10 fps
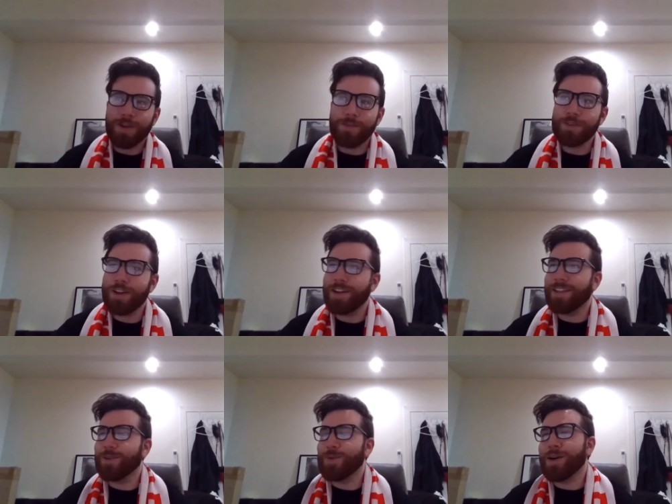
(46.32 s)
Well, I'm trying
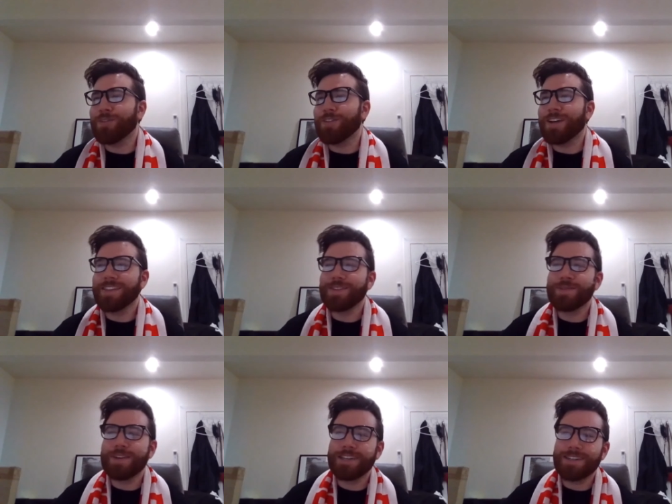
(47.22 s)
not to waffle on too
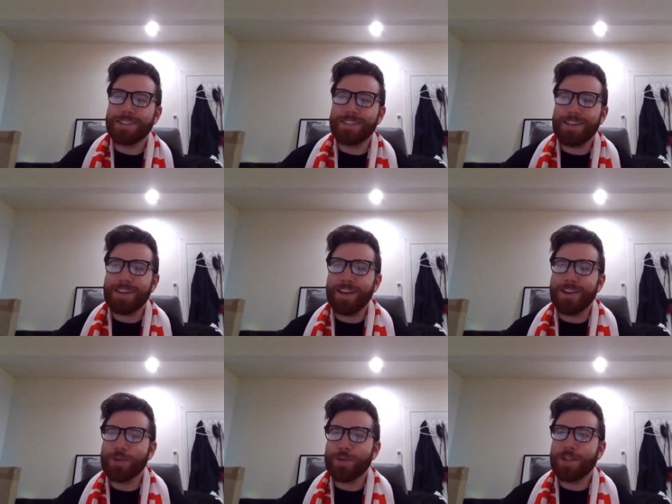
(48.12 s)
much because I
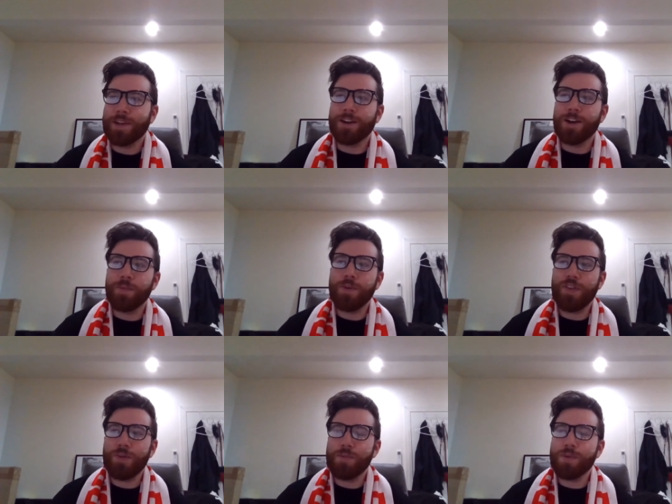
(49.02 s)
know there were like a couple of
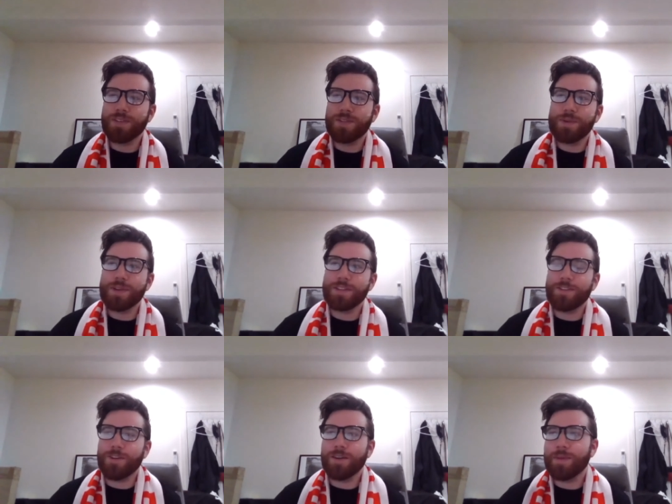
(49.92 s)
other points that we wanted
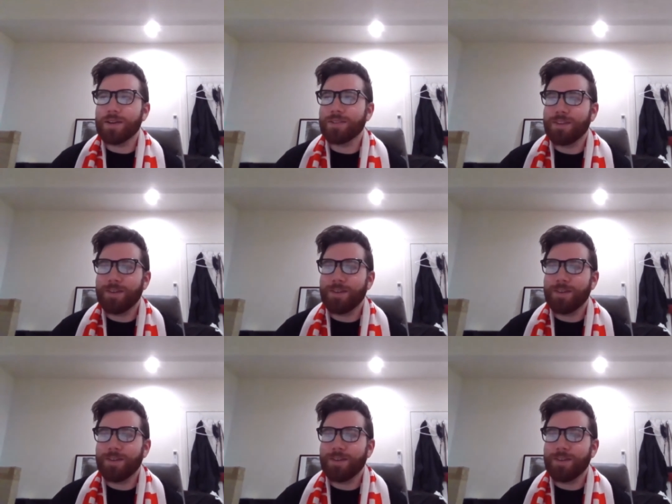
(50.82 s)
to talk about.